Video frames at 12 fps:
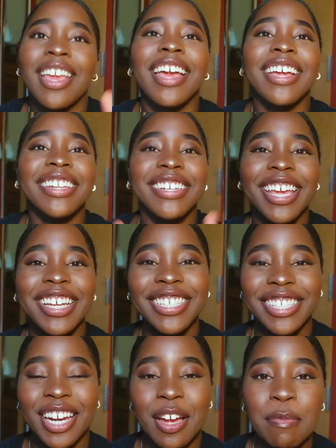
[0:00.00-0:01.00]

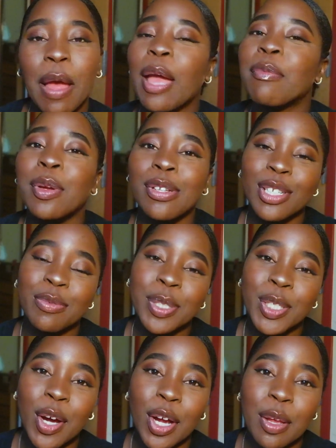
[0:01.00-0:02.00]
Next up, I'm going to be
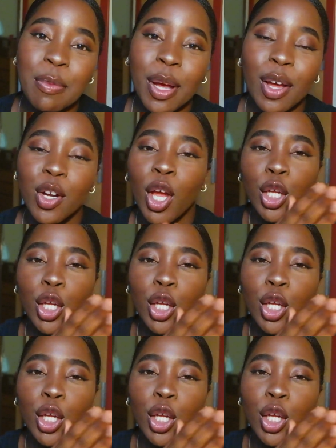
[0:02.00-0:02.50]
talking about